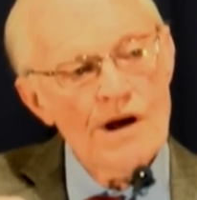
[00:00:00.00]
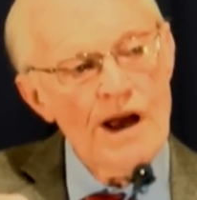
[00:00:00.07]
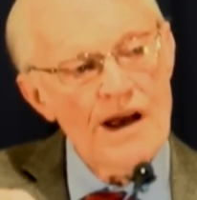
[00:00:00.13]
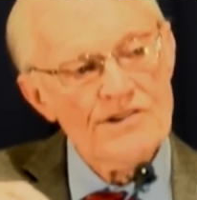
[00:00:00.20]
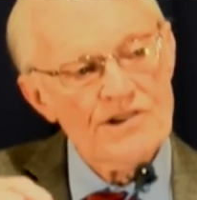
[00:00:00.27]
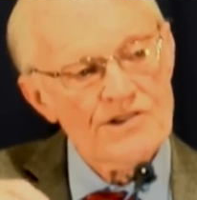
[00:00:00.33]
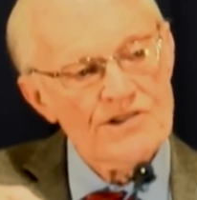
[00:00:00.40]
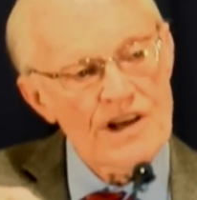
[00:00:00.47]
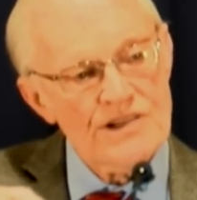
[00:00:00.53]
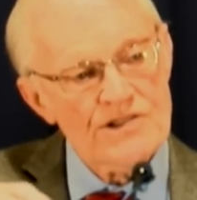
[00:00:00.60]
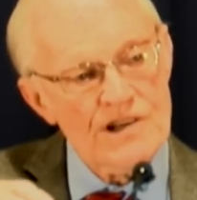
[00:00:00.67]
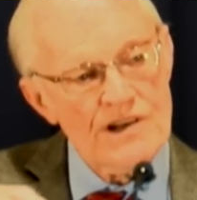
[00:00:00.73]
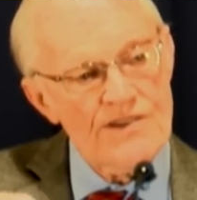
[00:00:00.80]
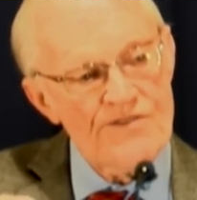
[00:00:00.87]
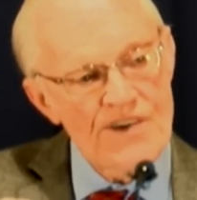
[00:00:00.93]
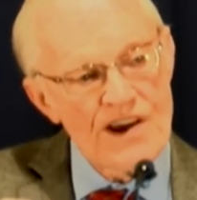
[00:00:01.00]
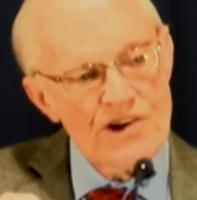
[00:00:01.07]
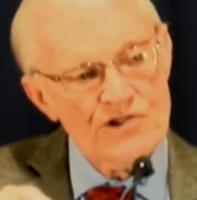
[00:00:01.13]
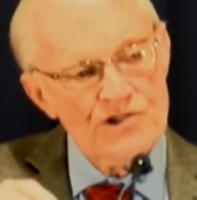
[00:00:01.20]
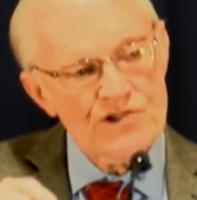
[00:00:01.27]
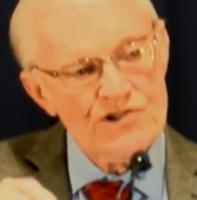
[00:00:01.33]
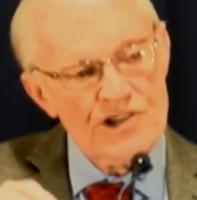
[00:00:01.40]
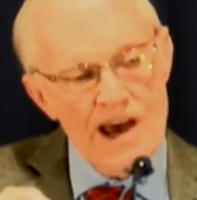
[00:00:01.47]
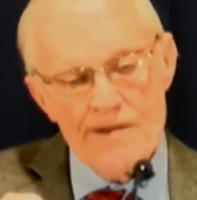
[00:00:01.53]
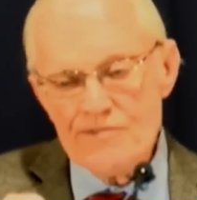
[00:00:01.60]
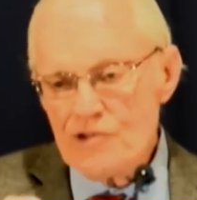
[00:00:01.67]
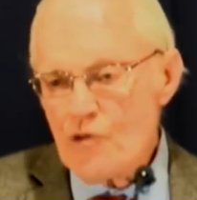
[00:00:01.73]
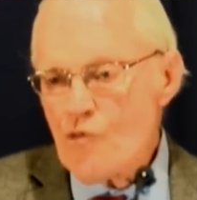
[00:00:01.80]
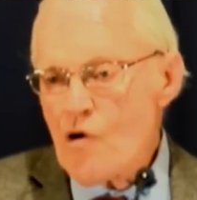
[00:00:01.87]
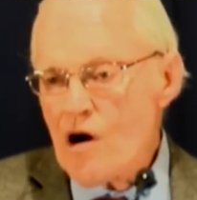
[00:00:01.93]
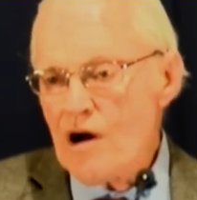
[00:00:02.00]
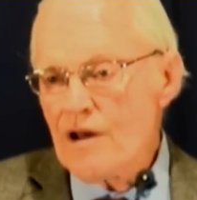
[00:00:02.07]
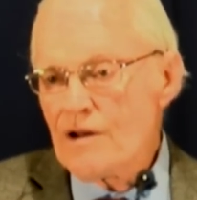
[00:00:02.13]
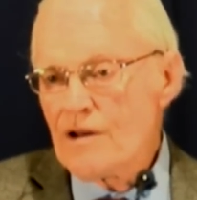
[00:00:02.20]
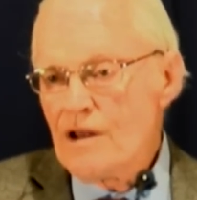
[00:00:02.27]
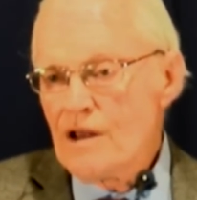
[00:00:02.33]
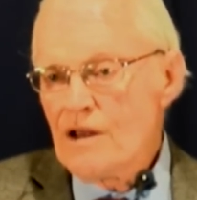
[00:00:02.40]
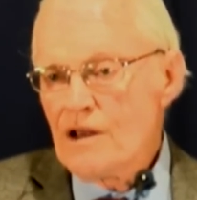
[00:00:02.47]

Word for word: as it says in Ephesians chapter 1,